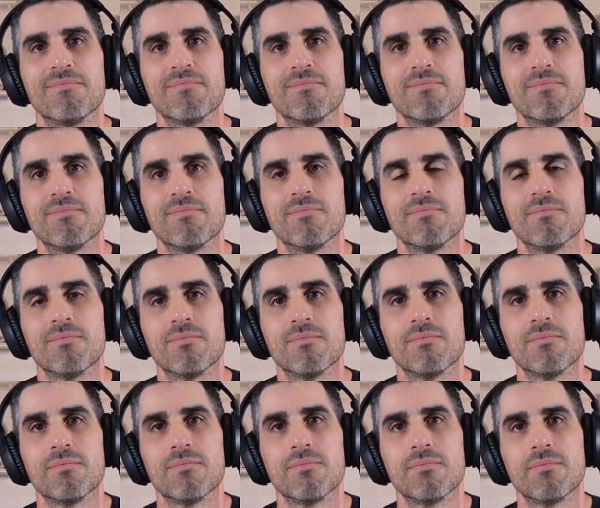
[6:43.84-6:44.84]

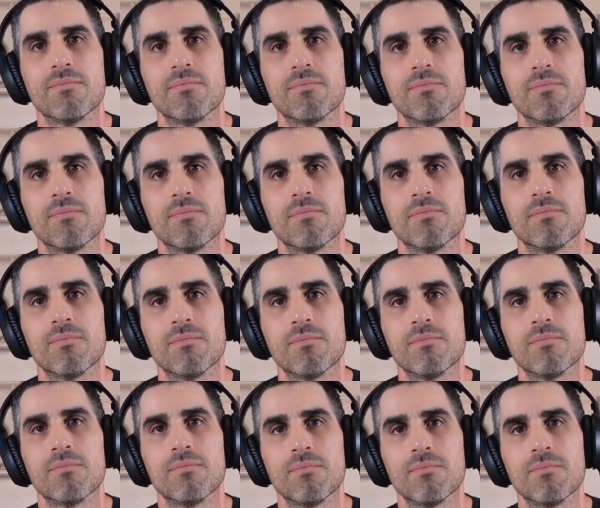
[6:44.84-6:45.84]

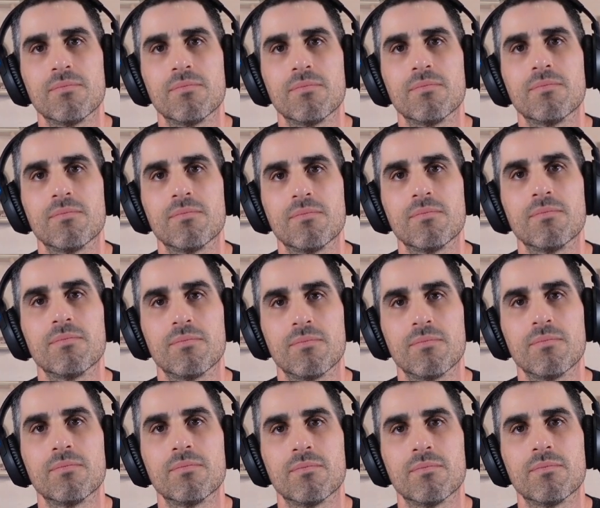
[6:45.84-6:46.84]

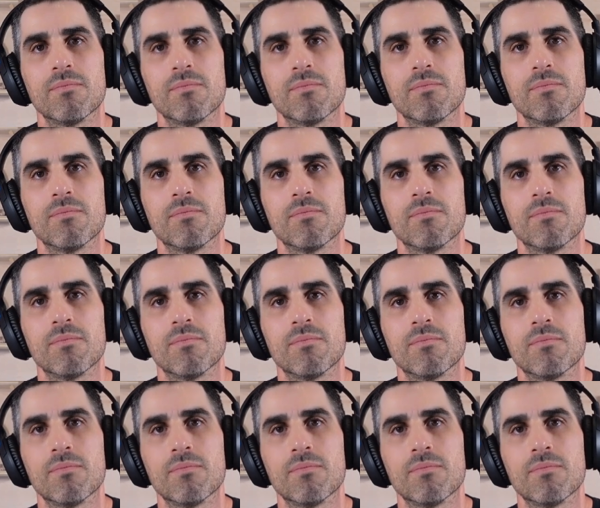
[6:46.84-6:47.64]
(not speaking)